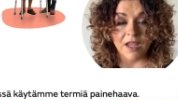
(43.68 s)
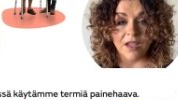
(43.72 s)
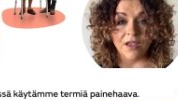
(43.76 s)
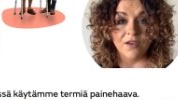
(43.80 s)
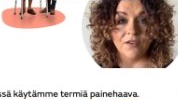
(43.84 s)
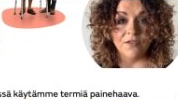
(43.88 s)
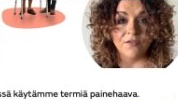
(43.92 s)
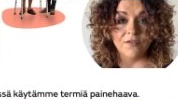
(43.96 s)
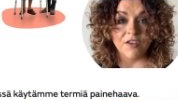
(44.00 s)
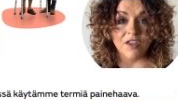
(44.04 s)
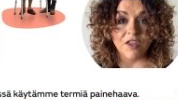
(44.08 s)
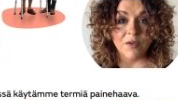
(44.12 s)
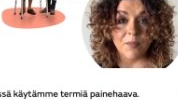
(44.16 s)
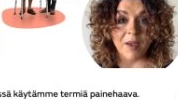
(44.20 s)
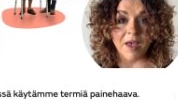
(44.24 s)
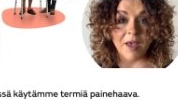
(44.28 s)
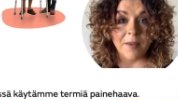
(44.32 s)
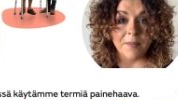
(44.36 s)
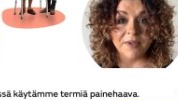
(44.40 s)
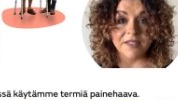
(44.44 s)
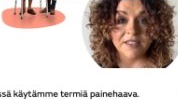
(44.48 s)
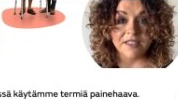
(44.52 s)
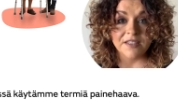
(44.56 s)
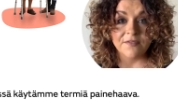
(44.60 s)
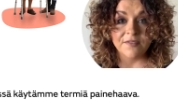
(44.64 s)
for the
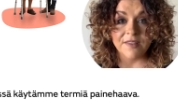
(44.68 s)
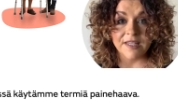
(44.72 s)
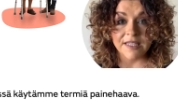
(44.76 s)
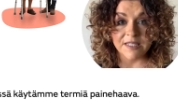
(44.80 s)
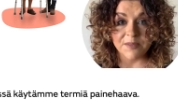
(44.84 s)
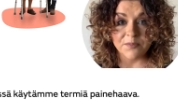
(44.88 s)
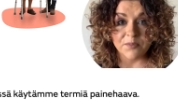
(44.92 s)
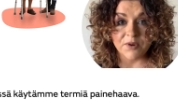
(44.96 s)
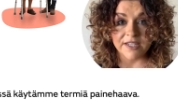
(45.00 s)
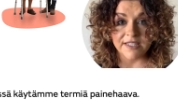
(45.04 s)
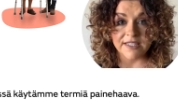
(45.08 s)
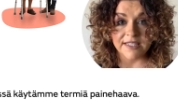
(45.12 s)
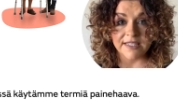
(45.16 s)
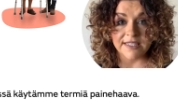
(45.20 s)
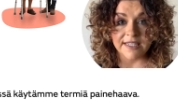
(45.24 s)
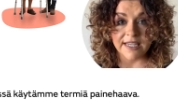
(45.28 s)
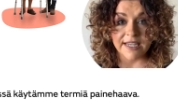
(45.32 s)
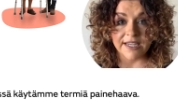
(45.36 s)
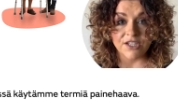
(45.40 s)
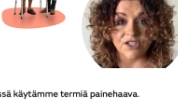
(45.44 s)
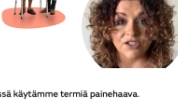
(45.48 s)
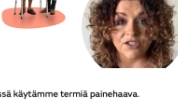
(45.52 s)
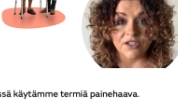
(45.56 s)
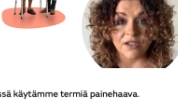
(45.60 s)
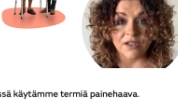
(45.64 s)
purpose of this
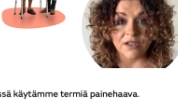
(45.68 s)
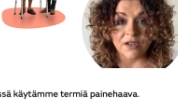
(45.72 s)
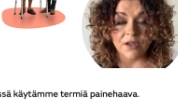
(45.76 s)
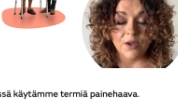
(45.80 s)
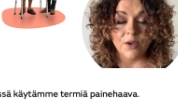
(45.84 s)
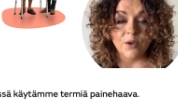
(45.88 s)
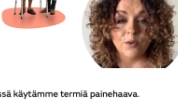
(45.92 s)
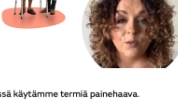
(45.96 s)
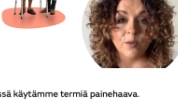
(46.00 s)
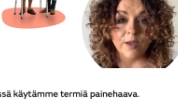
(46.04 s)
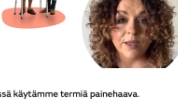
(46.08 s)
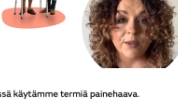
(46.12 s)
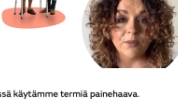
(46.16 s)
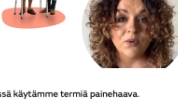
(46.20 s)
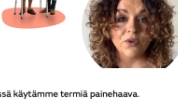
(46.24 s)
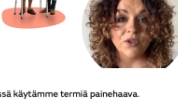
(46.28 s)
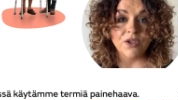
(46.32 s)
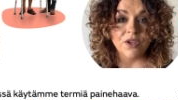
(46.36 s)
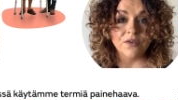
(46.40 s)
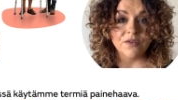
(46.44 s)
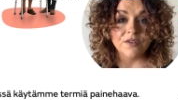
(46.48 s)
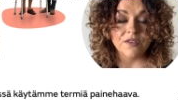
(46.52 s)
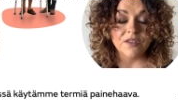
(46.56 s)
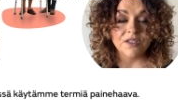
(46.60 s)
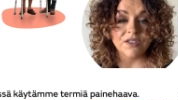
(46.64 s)
presentation, we will
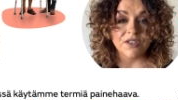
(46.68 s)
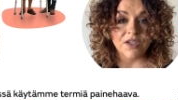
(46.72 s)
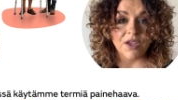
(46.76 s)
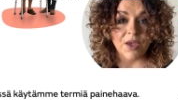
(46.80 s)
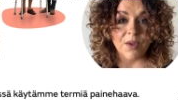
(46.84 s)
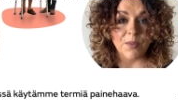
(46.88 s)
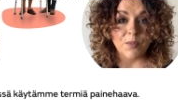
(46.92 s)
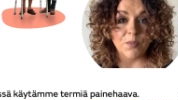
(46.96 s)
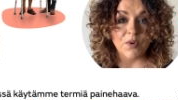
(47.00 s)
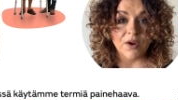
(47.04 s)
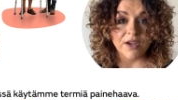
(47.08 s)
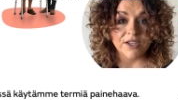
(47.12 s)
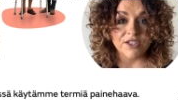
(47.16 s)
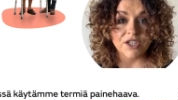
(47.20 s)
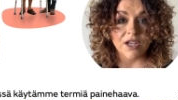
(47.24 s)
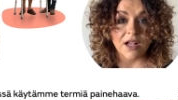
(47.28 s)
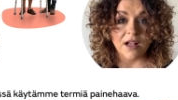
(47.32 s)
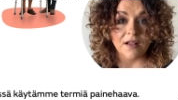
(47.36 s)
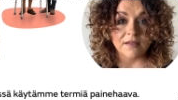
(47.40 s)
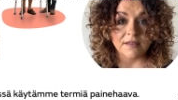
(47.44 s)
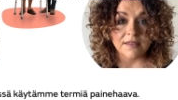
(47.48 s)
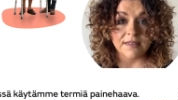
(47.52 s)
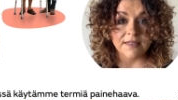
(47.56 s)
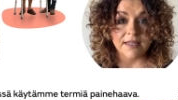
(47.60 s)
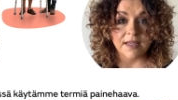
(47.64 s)
use the term pressure
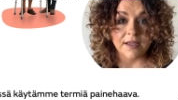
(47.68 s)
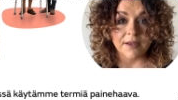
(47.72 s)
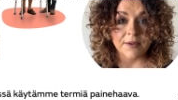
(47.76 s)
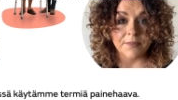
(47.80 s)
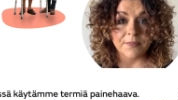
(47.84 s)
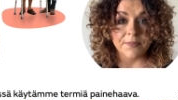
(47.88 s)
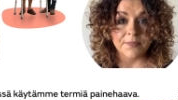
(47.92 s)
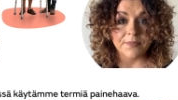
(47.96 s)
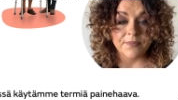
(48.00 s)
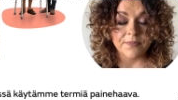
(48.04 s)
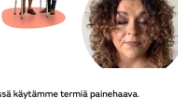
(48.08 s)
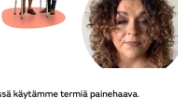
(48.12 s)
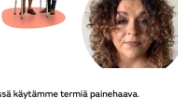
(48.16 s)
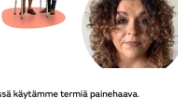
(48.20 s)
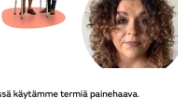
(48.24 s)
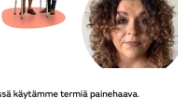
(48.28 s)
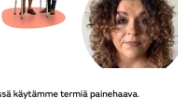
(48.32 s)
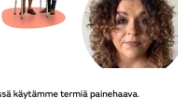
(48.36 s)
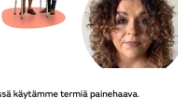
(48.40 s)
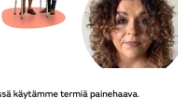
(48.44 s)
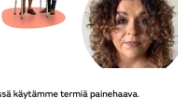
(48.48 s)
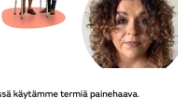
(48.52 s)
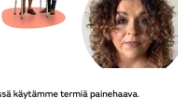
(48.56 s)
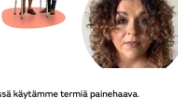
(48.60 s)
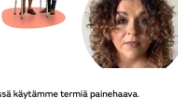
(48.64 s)
ulcer.
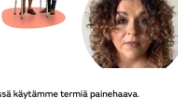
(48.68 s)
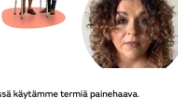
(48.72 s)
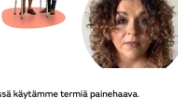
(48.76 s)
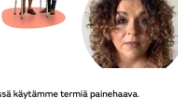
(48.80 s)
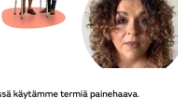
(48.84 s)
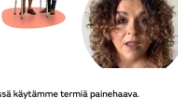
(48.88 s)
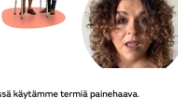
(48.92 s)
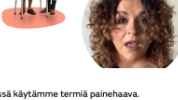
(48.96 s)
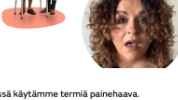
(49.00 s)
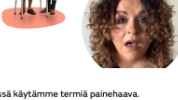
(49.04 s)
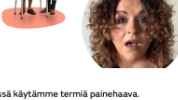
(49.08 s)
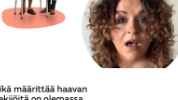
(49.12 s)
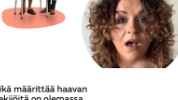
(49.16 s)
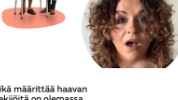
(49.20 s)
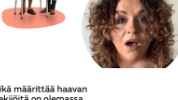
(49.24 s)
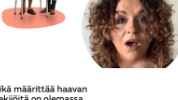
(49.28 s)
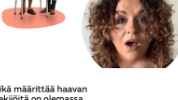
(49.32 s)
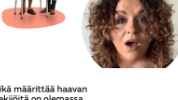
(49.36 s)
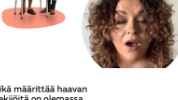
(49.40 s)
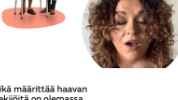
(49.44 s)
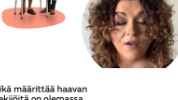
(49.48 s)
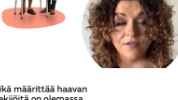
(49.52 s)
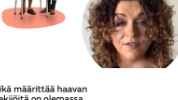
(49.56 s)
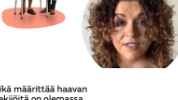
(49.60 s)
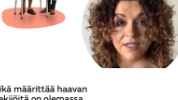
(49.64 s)

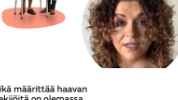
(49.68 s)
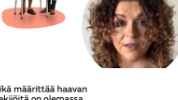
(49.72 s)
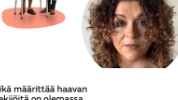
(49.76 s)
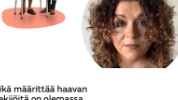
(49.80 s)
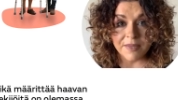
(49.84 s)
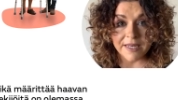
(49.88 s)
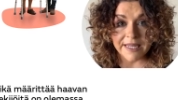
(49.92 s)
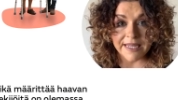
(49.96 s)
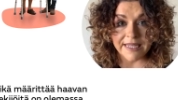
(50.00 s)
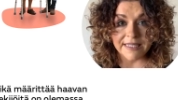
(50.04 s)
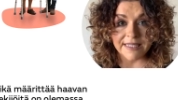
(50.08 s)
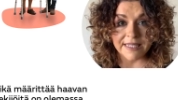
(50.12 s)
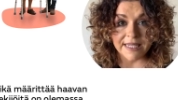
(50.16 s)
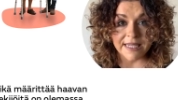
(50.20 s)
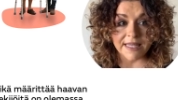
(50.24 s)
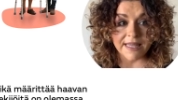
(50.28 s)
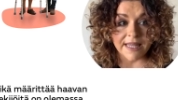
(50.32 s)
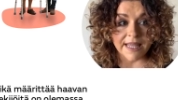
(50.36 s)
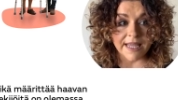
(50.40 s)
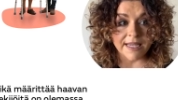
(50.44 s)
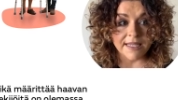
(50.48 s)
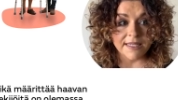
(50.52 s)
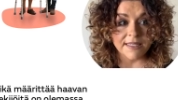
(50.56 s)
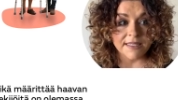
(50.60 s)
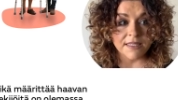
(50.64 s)
After completing
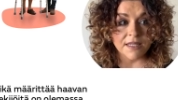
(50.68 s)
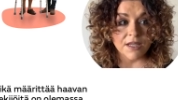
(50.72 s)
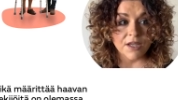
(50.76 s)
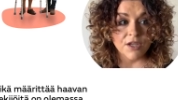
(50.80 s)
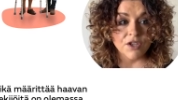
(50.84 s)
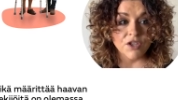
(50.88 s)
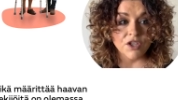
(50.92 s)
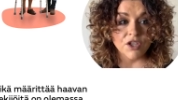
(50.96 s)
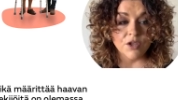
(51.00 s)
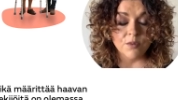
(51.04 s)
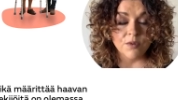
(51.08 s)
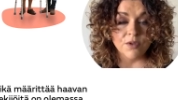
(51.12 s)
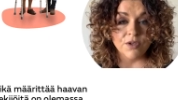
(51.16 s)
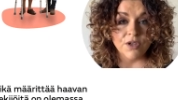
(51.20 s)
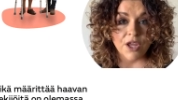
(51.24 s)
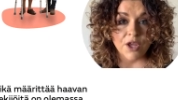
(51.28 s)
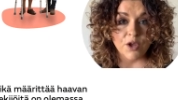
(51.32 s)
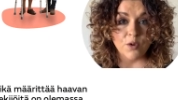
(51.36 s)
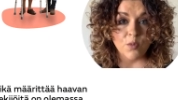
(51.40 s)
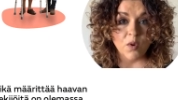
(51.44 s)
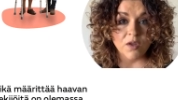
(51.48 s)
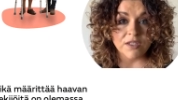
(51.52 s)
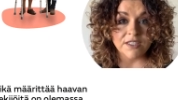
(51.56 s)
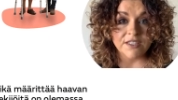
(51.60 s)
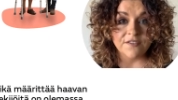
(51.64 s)
this, you will know
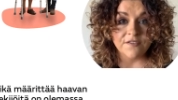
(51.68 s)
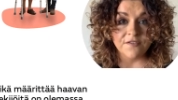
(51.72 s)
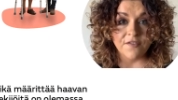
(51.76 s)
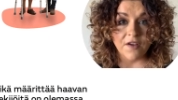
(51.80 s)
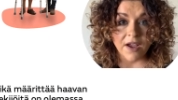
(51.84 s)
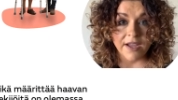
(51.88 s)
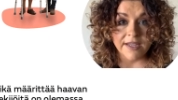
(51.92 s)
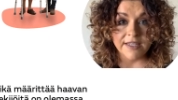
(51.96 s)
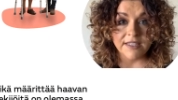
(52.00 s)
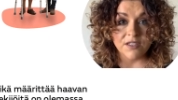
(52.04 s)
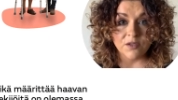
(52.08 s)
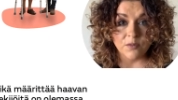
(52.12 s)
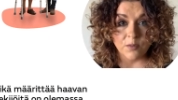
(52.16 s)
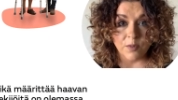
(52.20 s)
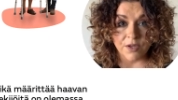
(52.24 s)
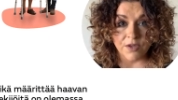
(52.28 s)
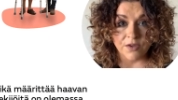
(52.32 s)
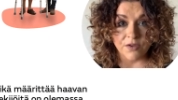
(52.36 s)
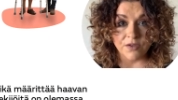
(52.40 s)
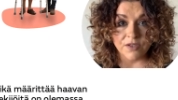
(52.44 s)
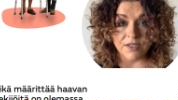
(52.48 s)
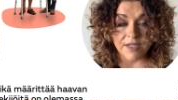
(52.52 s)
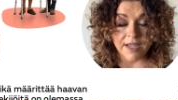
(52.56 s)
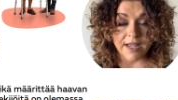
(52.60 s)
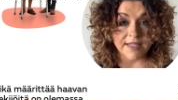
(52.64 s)
what defines a
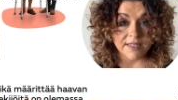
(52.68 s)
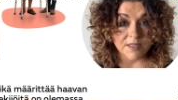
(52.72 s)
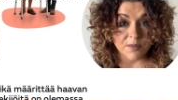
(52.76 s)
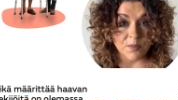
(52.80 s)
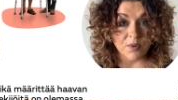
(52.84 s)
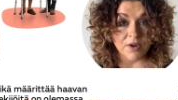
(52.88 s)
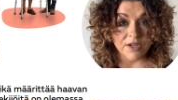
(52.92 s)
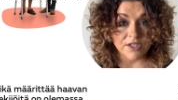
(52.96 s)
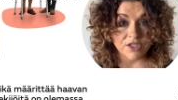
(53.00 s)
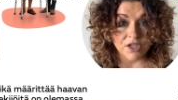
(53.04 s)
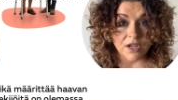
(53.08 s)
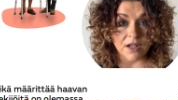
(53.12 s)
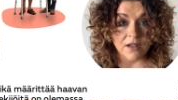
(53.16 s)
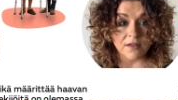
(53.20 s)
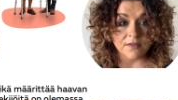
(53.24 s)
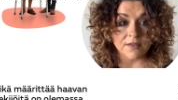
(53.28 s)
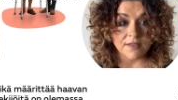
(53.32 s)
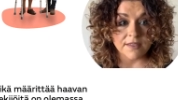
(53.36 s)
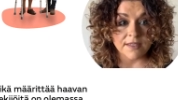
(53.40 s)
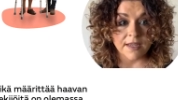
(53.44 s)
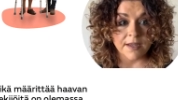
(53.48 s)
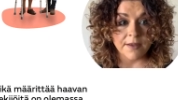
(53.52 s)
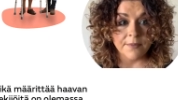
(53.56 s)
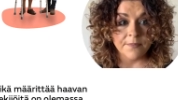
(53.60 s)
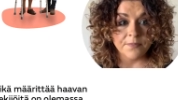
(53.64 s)
wound as a pressure
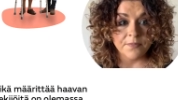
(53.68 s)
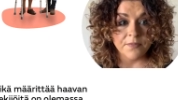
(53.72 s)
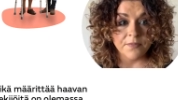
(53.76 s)
ulcer,